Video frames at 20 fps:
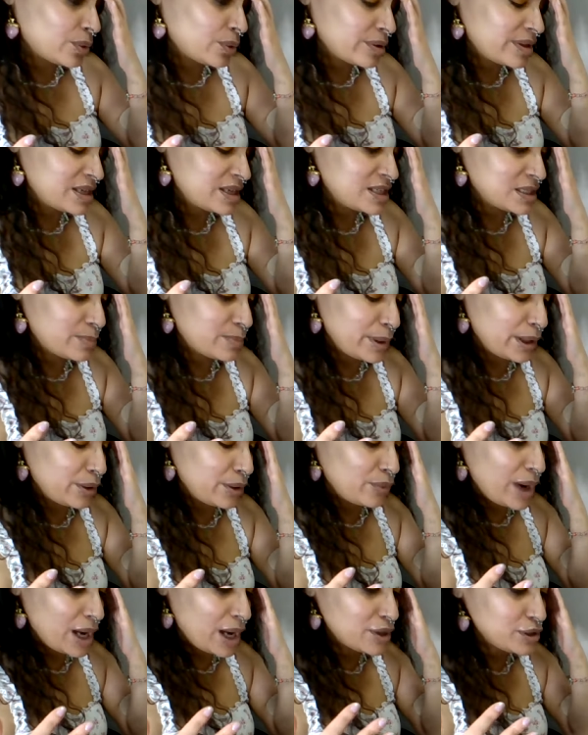or they just been
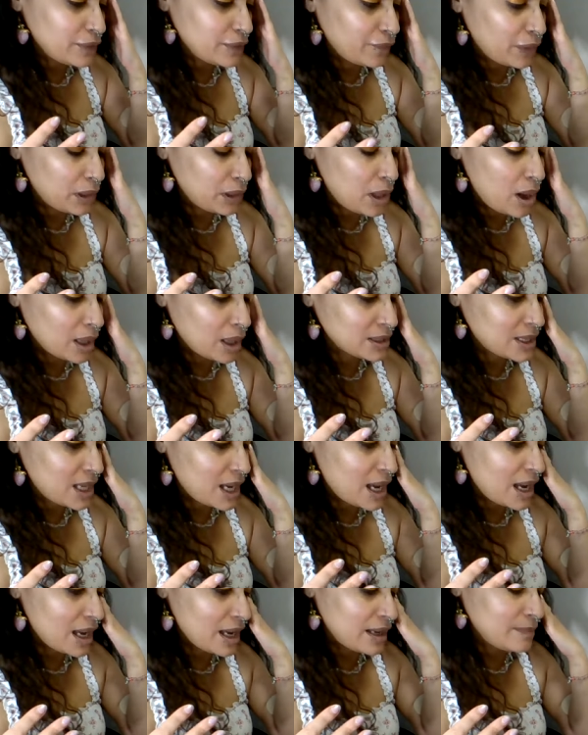around you for a long
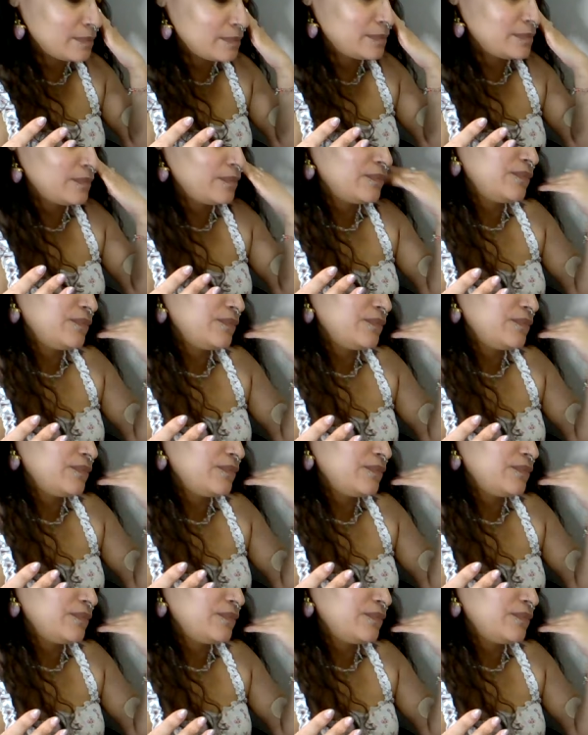time.